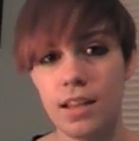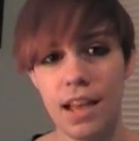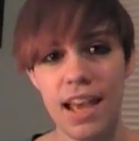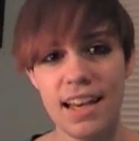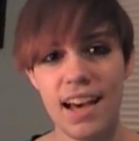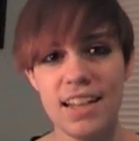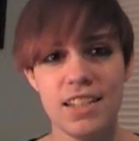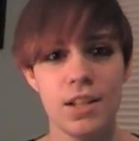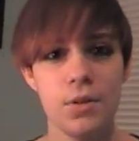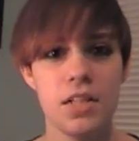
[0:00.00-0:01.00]
Hey guys,
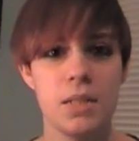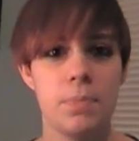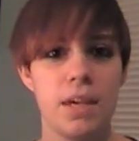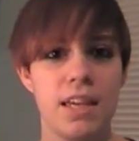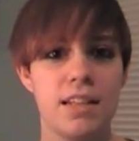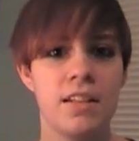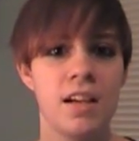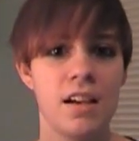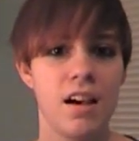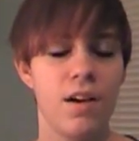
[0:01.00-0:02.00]
so it's been
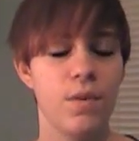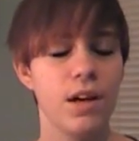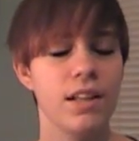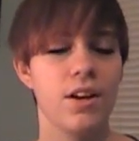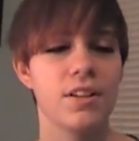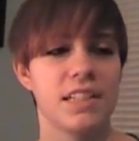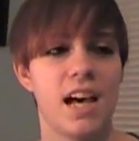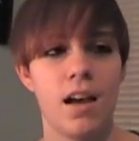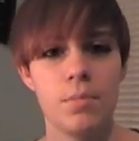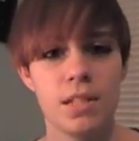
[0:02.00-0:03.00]
a very long
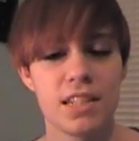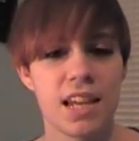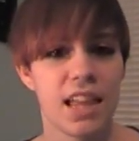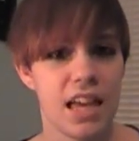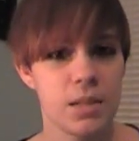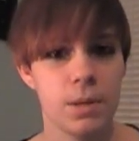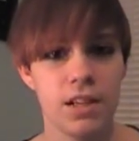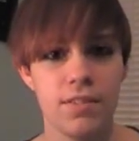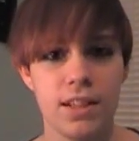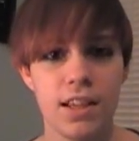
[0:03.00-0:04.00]
time since I last made
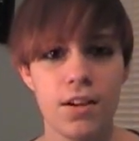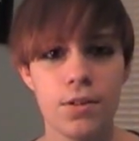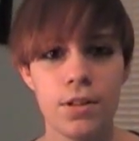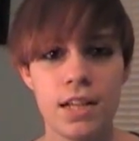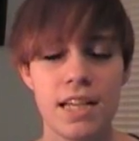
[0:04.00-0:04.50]
a video,